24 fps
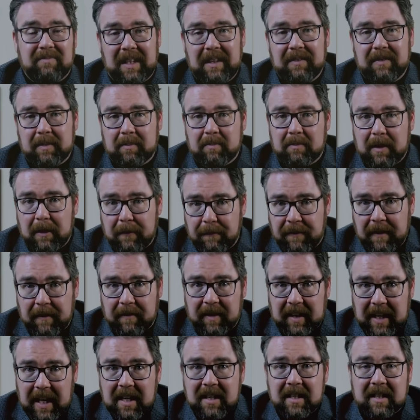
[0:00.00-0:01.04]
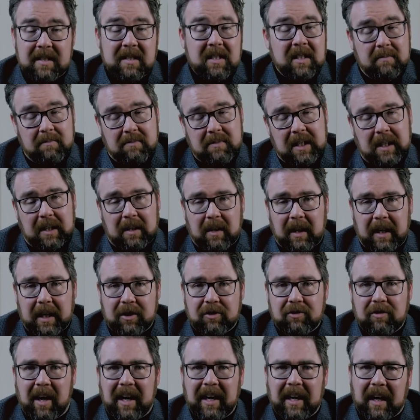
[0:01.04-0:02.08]
Even the fifth dentist didn't
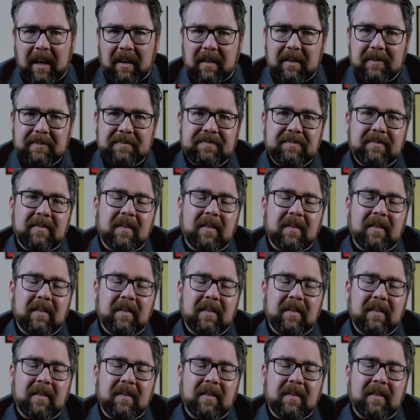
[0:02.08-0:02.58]
like Trident.